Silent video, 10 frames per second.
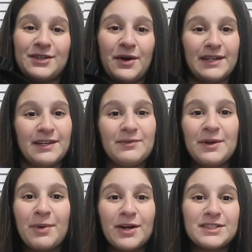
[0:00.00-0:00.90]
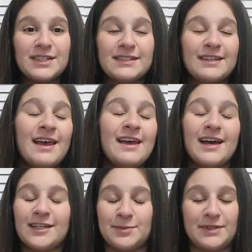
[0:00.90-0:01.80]
So I didn't repurchase
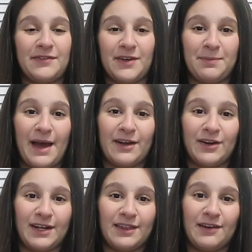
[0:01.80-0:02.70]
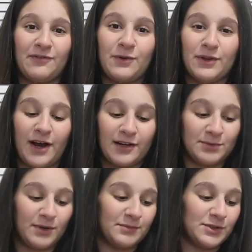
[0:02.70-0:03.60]
a specific bag or anything for the
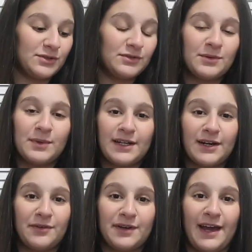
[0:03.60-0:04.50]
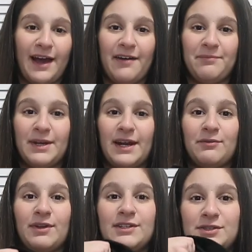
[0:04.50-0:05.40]
hospital. I'm just using one that I already have, but I
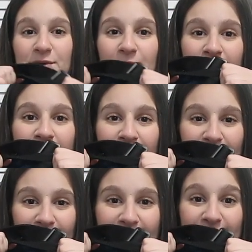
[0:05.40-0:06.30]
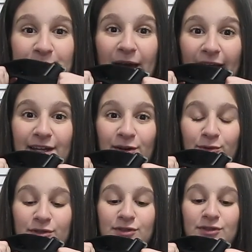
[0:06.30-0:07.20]
really do like this bag. It
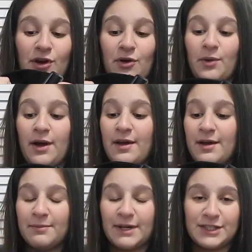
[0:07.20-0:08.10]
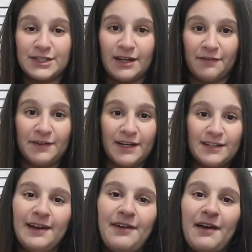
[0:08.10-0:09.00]
holds so much stuff in it.
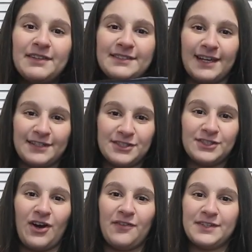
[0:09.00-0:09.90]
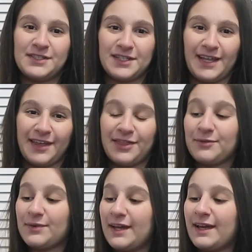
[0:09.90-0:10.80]
I kind of have it sectioned off into like
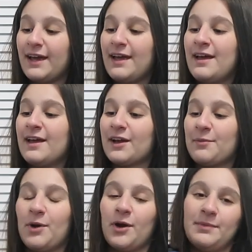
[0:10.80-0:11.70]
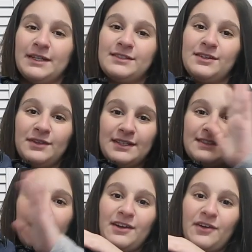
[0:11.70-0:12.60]
3 compartments. So
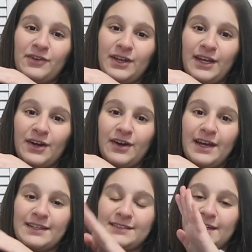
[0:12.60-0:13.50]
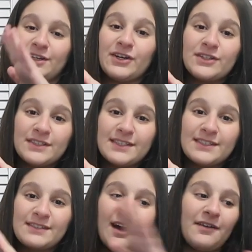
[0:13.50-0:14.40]
this side over here is like
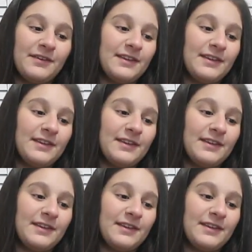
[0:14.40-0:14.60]
nursing stuff.